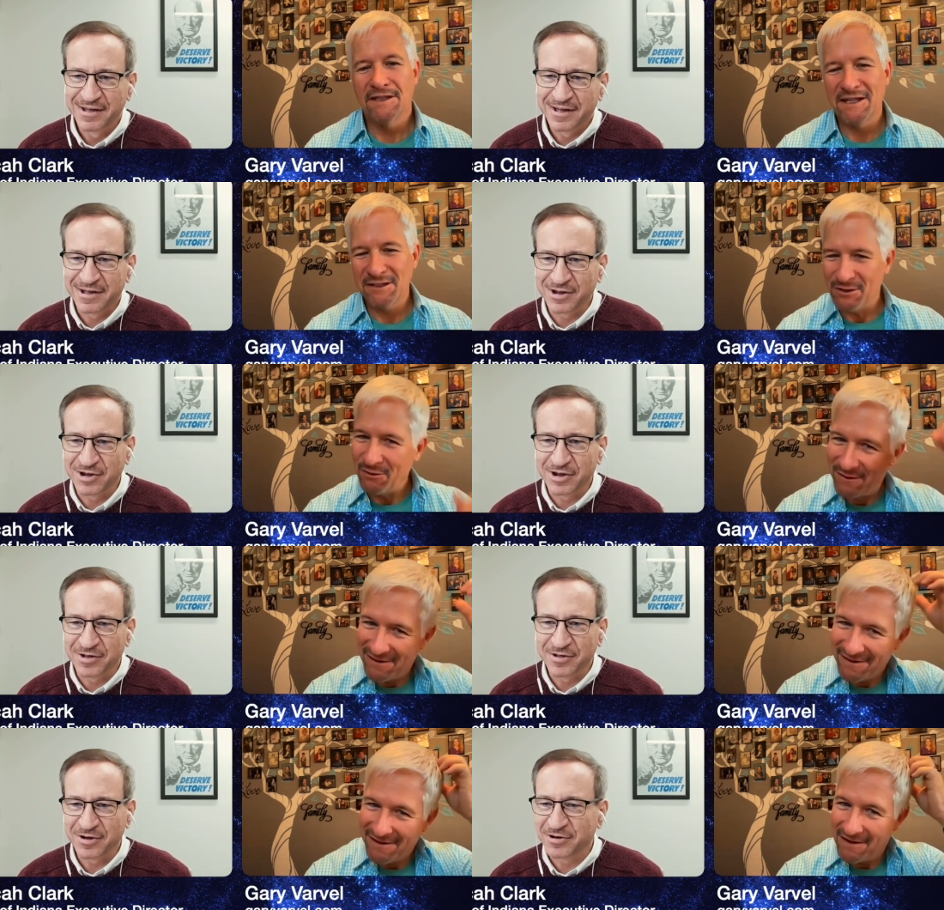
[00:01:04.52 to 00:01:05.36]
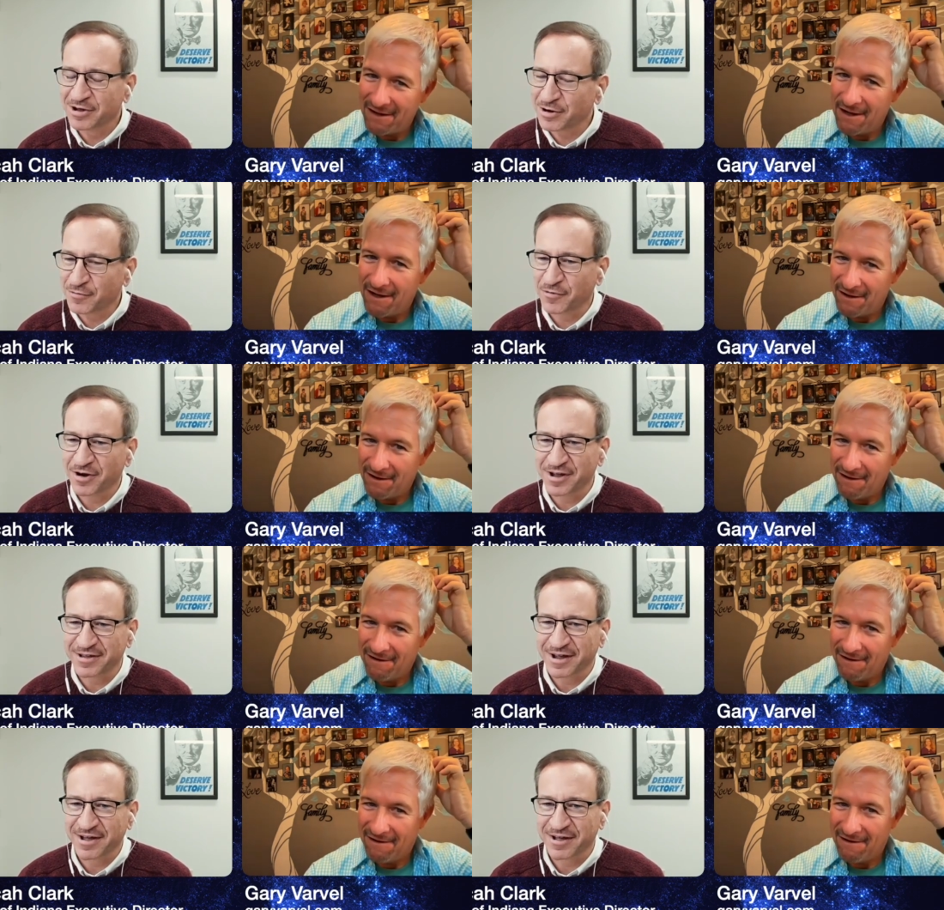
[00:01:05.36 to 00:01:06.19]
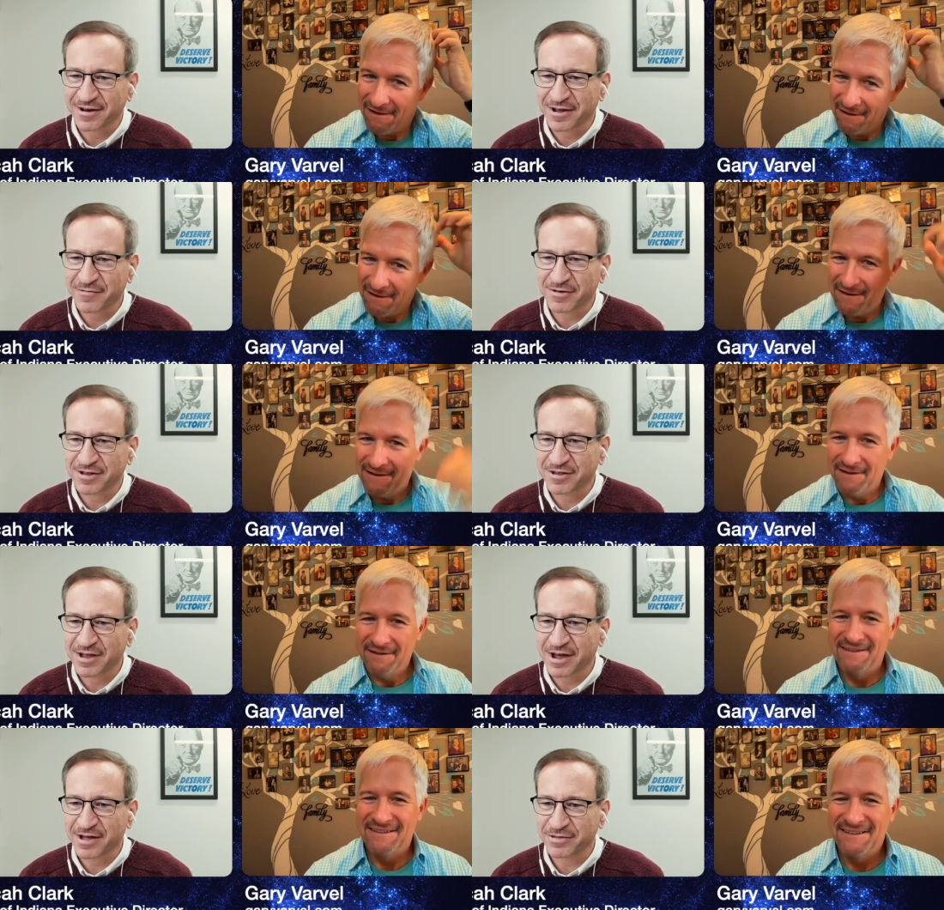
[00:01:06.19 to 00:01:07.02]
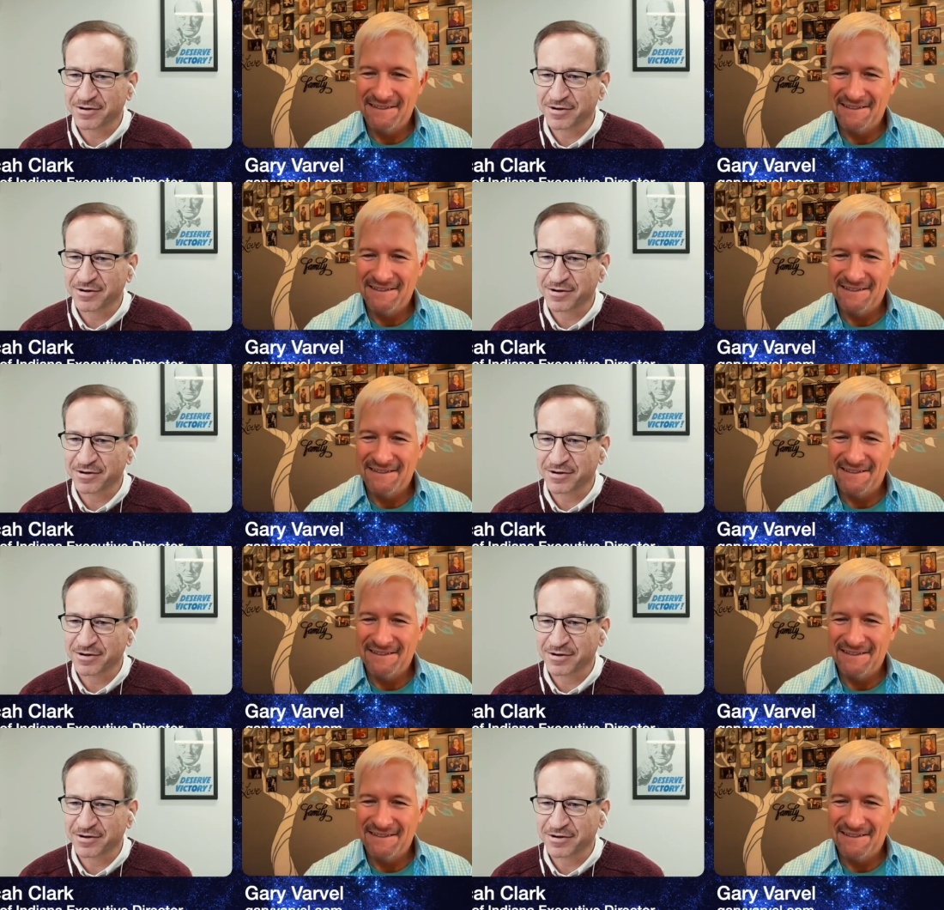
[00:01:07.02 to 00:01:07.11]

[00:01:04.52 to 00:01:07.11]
Speaker 1: Thank you. Your dear friend, I, I love you to death.